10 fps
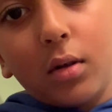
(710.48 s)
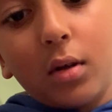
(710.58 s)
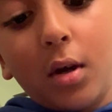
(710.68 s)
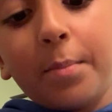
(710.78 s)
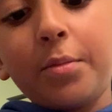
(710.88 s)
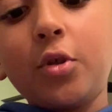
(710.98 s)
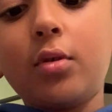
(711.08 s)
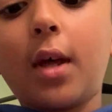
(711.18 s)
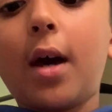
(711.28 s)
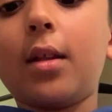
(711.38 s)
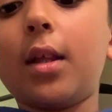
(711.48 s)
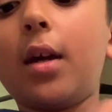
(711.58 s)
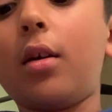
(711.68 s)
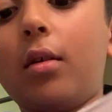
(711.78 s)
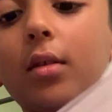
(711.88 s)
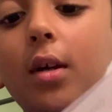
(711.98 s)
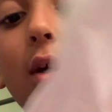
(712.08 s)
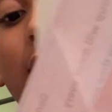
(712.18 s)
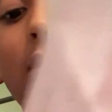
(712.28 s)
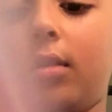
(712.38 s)
up to that layer
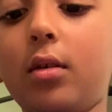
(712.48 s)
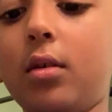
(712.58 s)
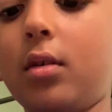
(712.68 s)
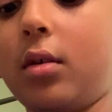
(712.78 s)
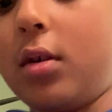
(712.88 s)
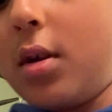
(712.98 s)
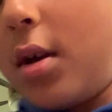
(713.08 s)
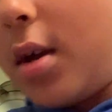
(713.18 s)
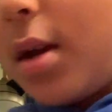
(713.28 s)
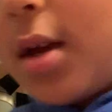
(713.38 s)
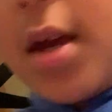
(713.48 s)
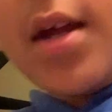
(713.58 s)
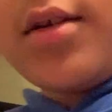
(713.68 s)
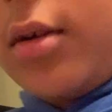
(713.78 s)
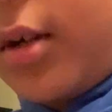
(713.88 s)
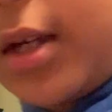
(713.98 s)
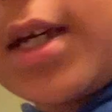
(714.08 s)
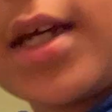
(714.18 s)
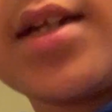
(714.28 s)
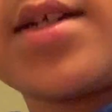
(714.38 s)
there, and you're going to
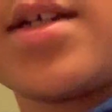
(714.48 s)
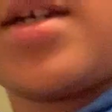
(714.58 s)
get